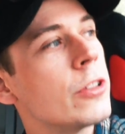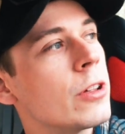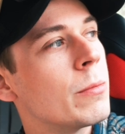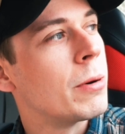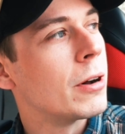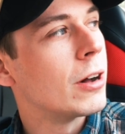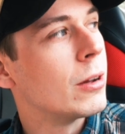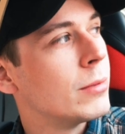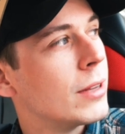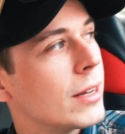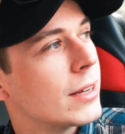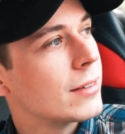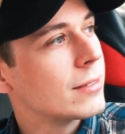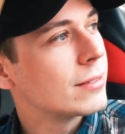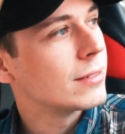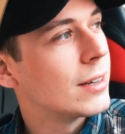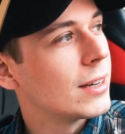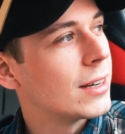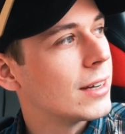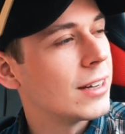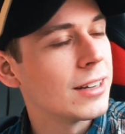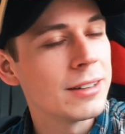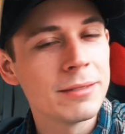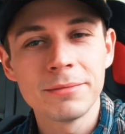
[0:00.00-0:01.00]
to the public
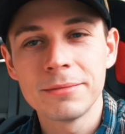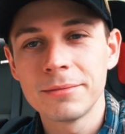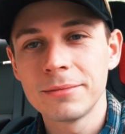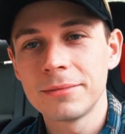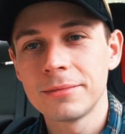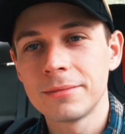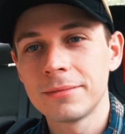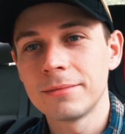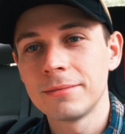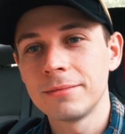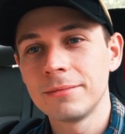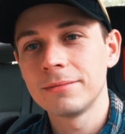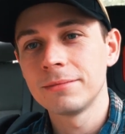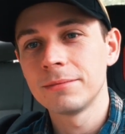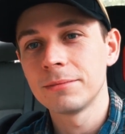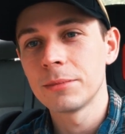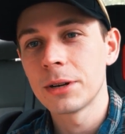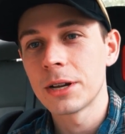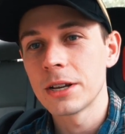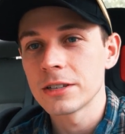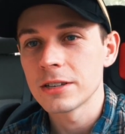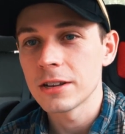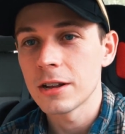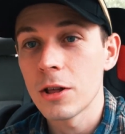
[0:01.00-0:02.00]
uh,
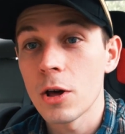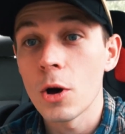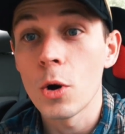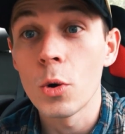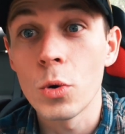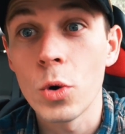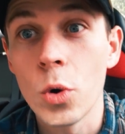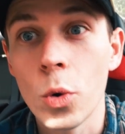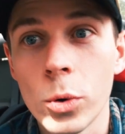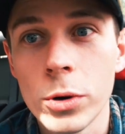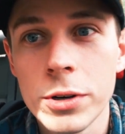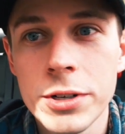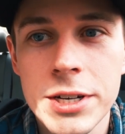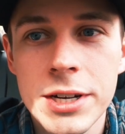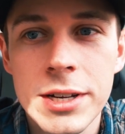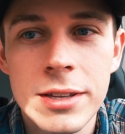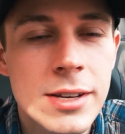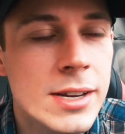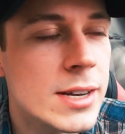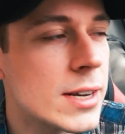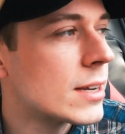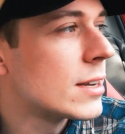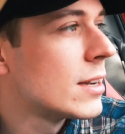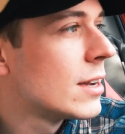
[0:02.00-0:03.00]
because of the whole quarantine
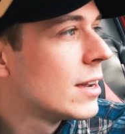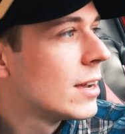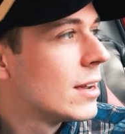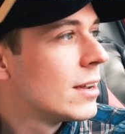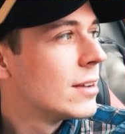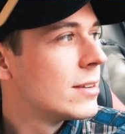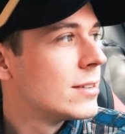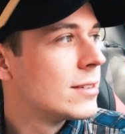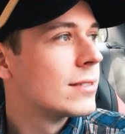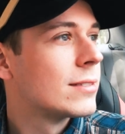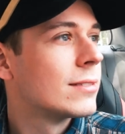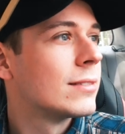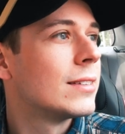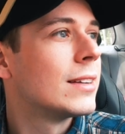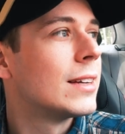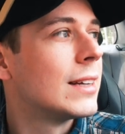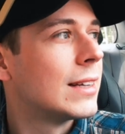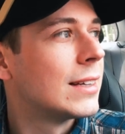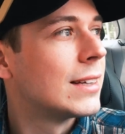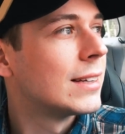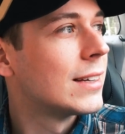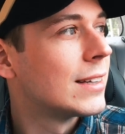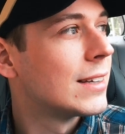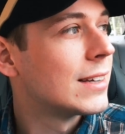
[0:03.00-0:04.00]
thing.
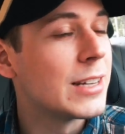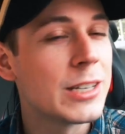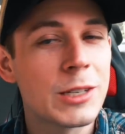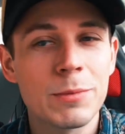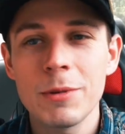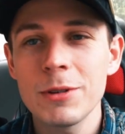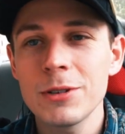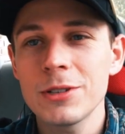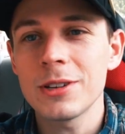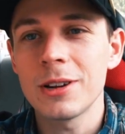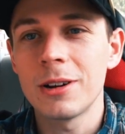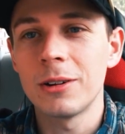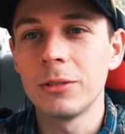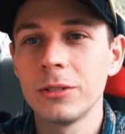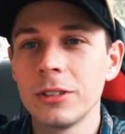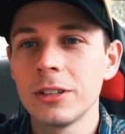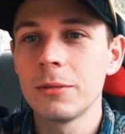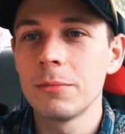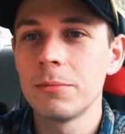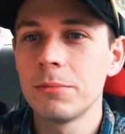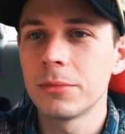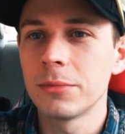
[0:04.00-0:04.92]
Uh, it's supposed to only,